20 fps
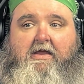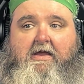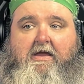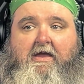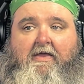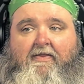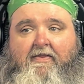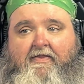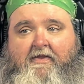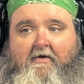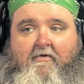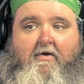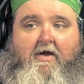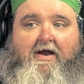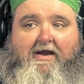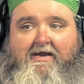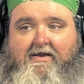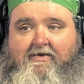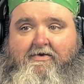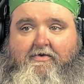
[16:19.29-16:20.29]
And they're
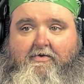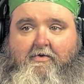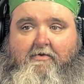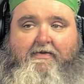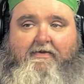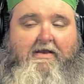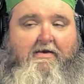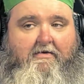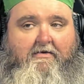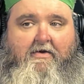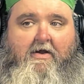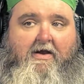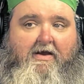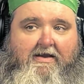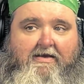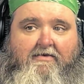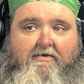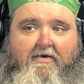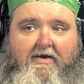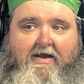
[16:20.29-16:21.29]
not in your
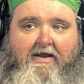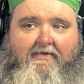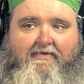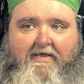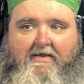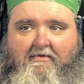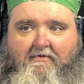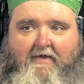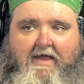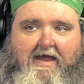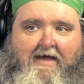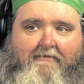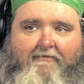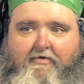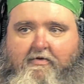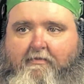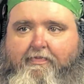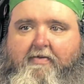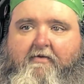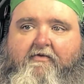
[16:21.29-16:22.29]
head. They don't have
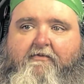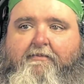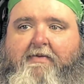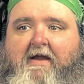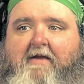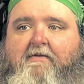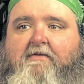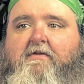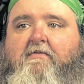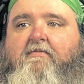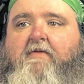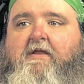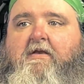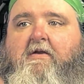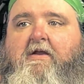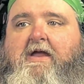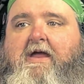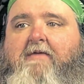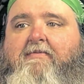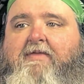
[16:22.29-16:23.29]
your perspective. They
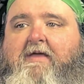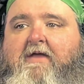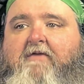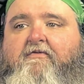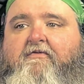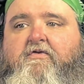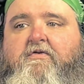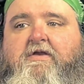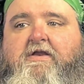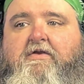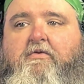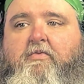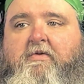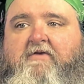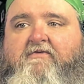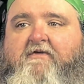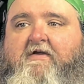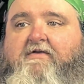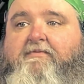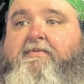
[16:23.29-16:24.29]
don't have that. So you need to
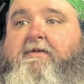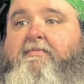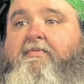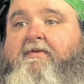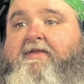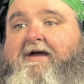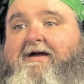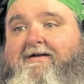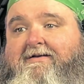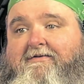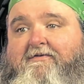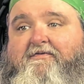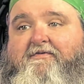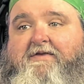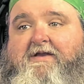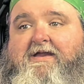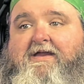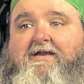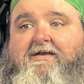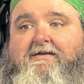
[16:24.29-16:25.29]
reach out to people that
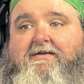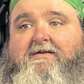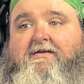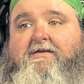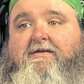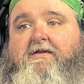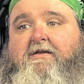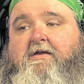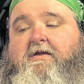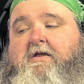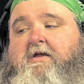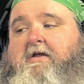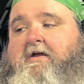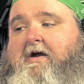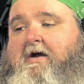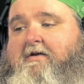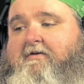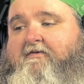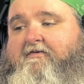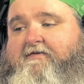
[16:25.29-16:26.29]
understand it,
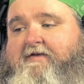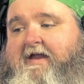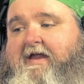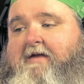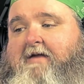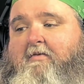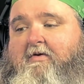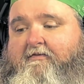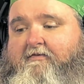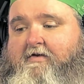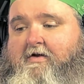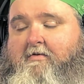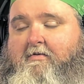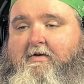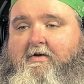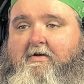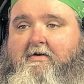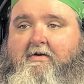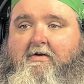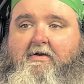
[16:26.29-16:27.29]
understand what's
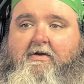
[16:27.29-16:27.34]
going on.